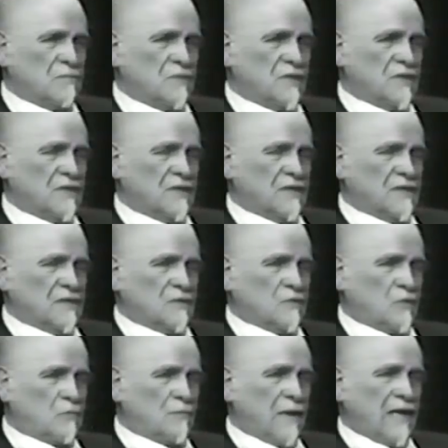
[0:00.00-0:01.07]
will be,
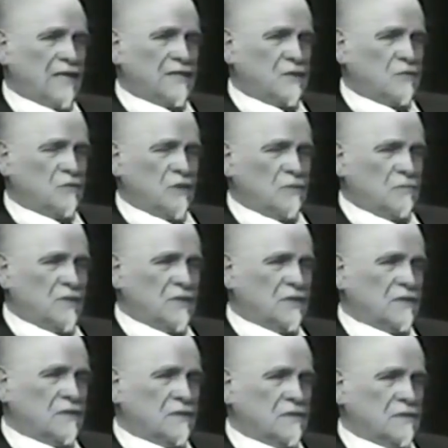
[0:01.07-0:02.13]
normality will
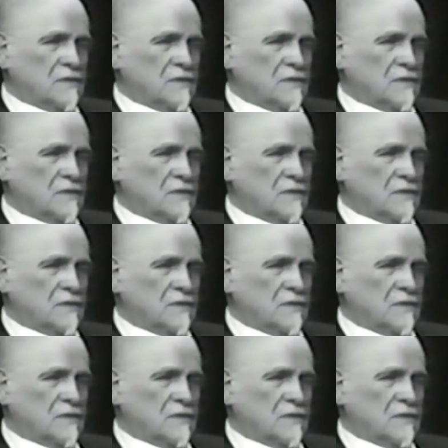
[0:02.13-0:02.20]
be